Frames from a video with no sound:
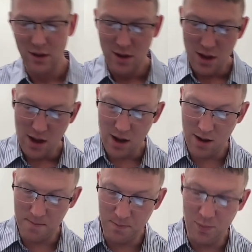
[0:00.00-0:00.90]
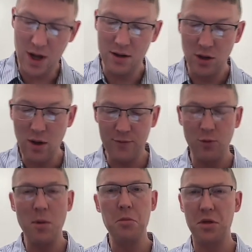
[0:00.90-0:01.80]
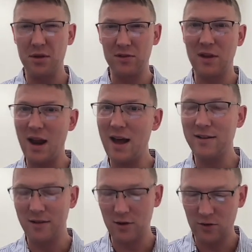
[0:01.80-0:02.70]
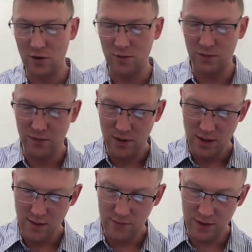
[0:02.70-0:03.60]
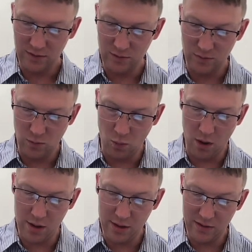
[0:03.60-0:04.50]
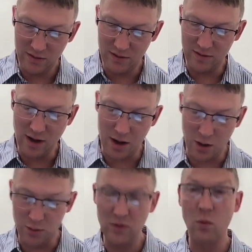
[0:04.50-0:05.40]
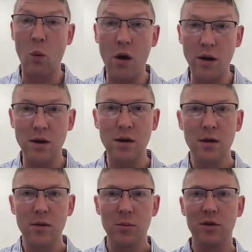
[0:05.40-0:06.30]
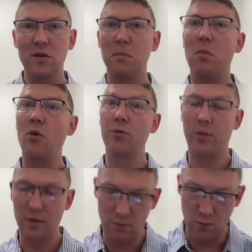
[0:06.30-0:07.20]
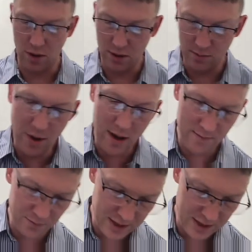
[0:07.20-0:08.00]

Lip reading: But you have to remember that there's that x there. So if this is not always 1, but it's a multiple of 1. But that's